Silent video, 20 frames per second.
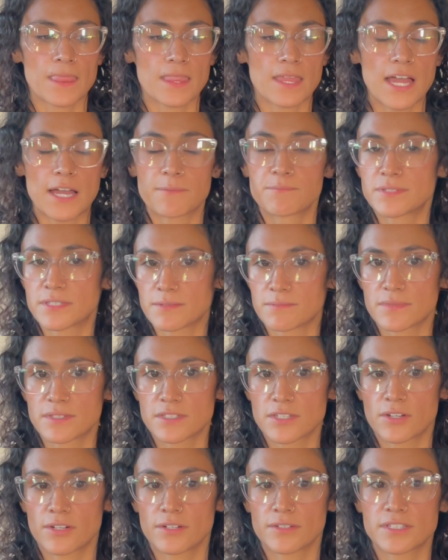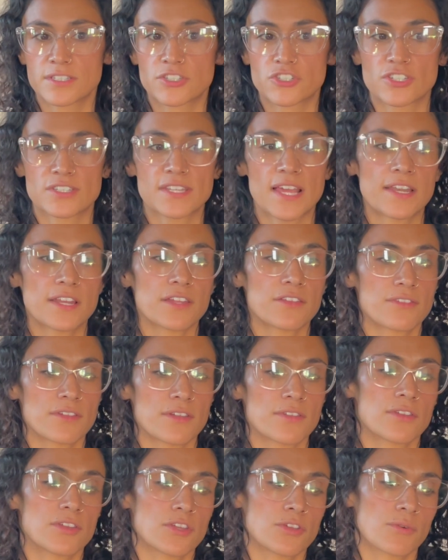Epsom salts, just
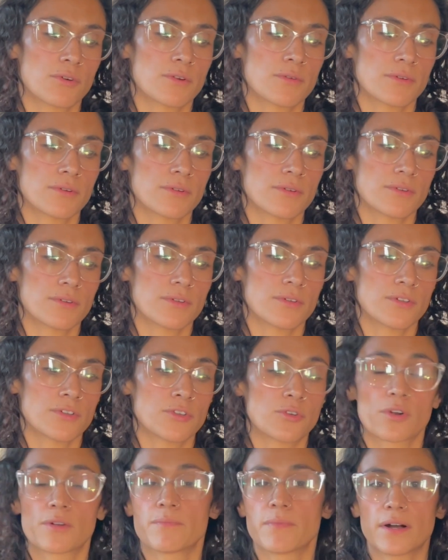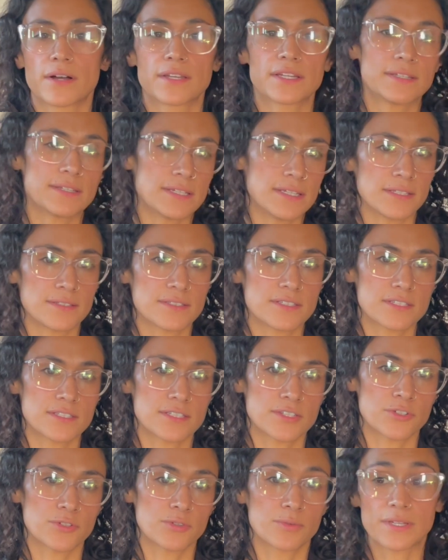anything that your body
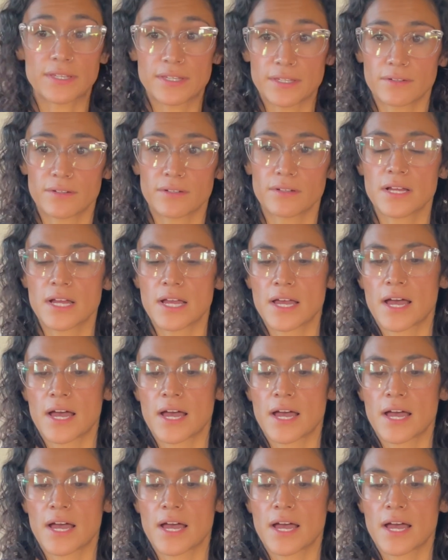needs to heal.